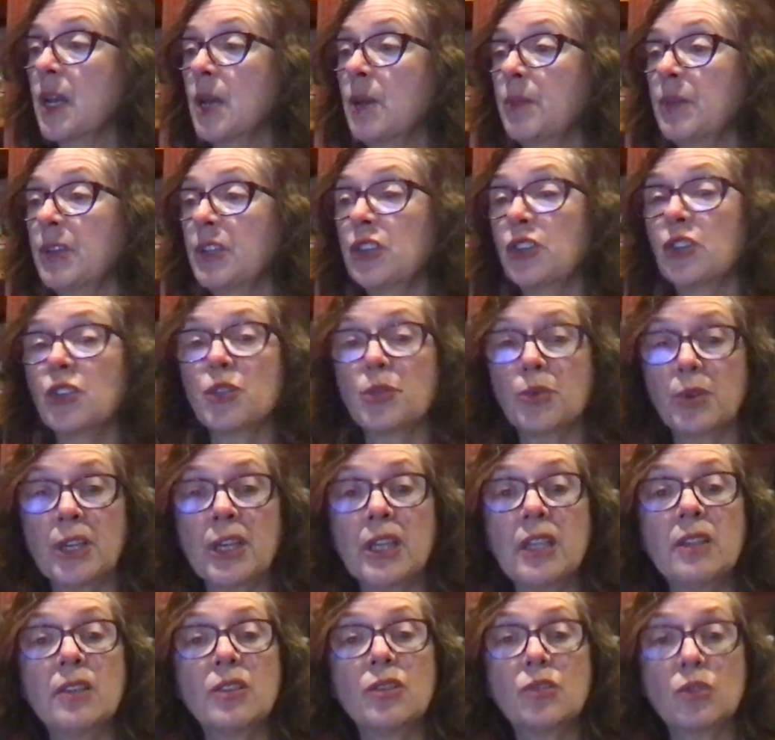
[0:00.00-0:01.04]
but to treat
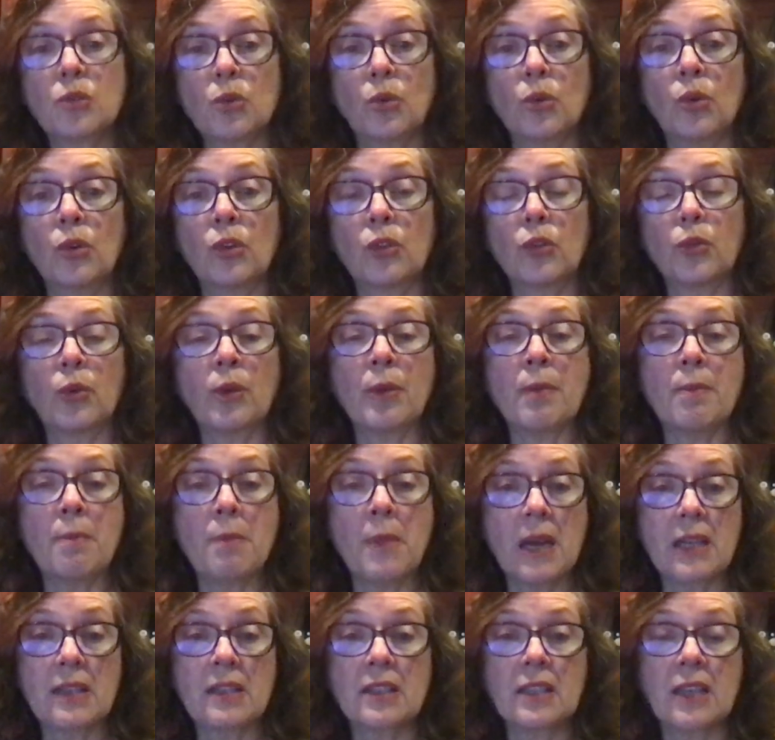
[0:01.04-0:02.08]
in the schools, we
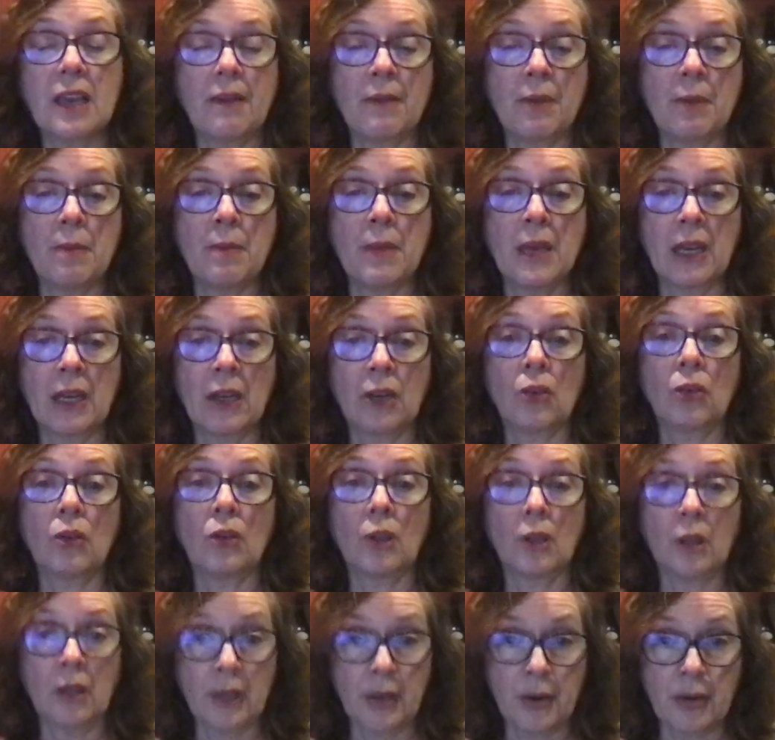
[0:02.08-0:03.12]
must have a medical
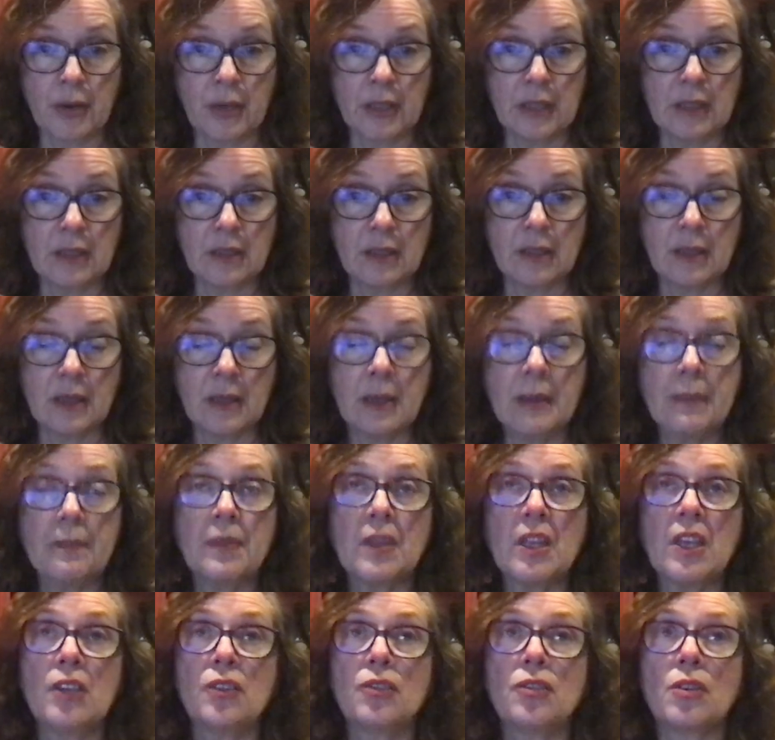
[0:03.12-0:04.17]
clearance.
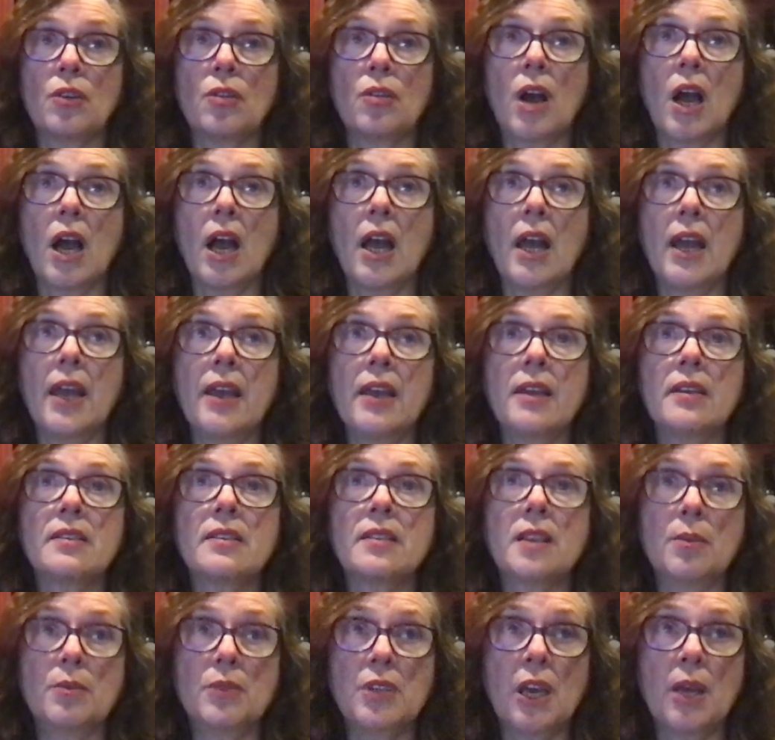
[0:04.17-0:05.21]
So I
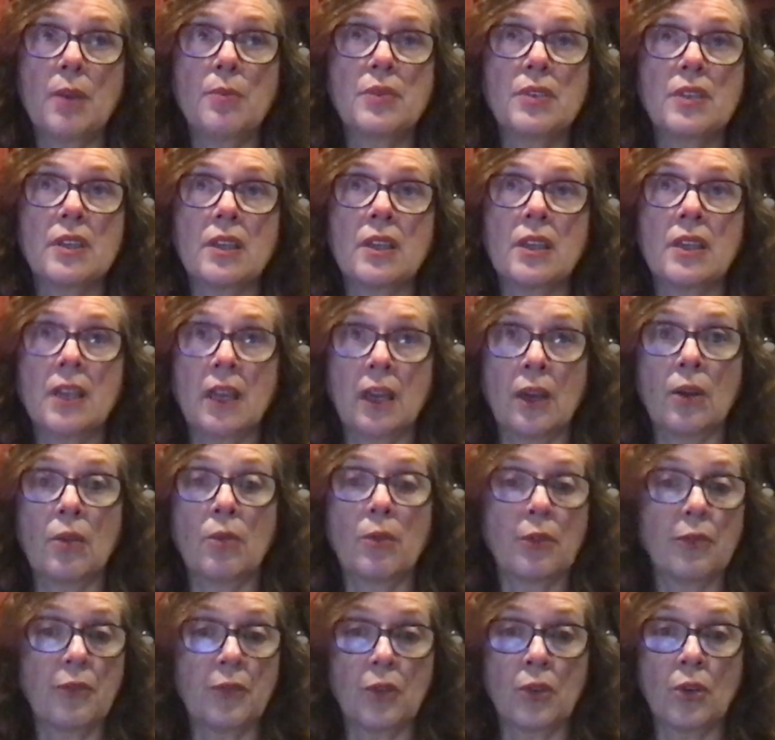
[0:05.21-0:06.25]
sometimes get a
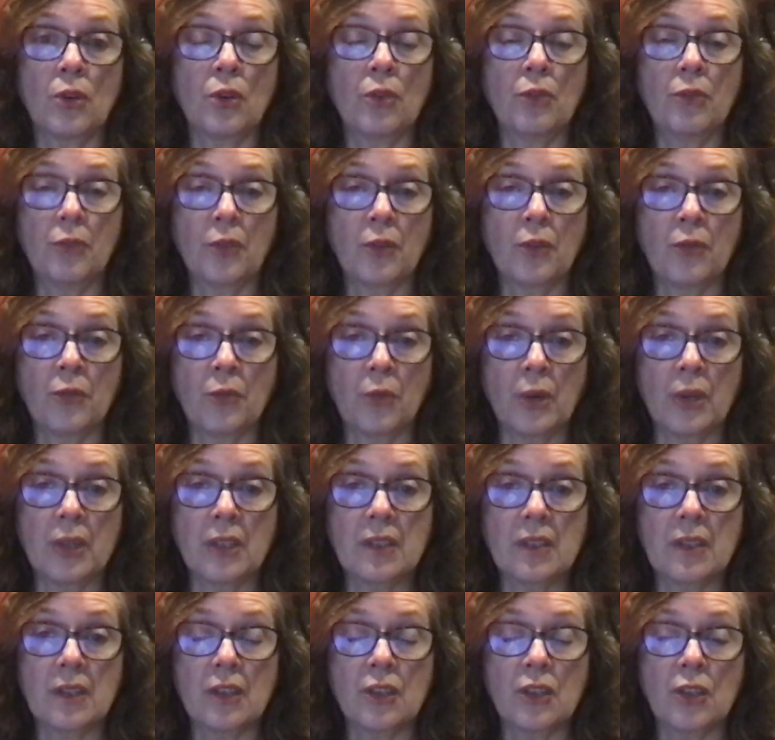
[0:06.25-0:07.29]
referral for
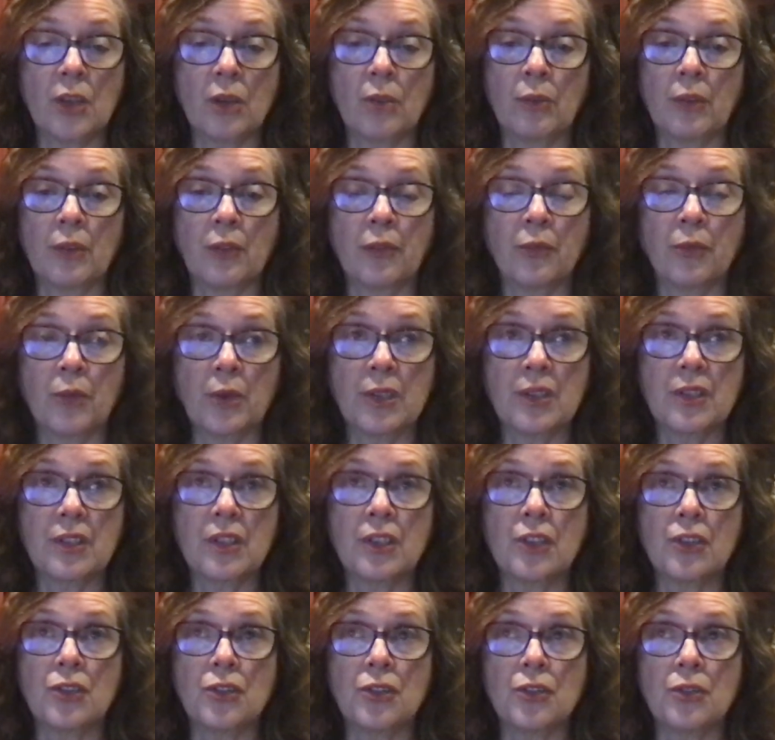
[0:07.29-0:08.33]
voice, a child with a voice
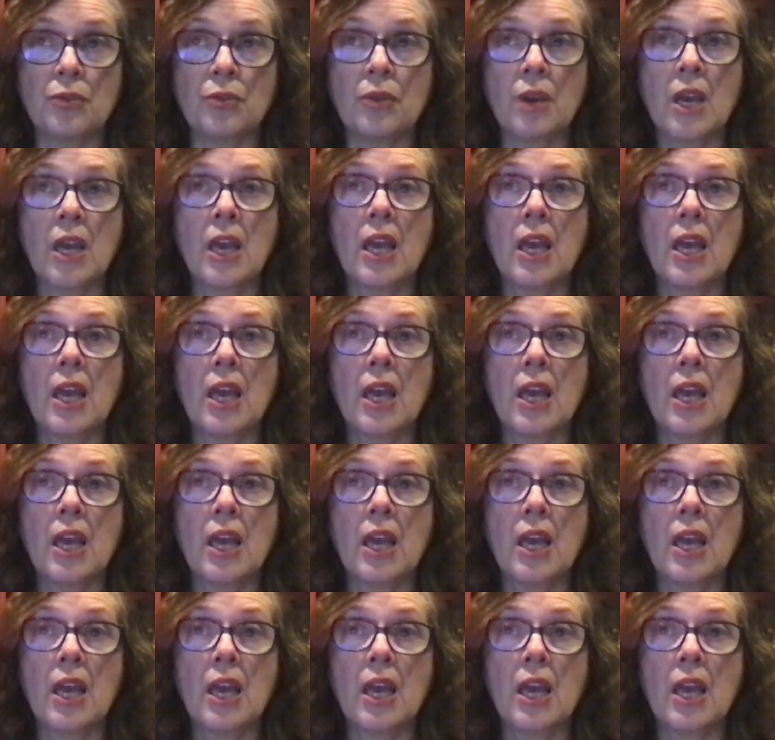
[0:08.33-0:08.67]
issue,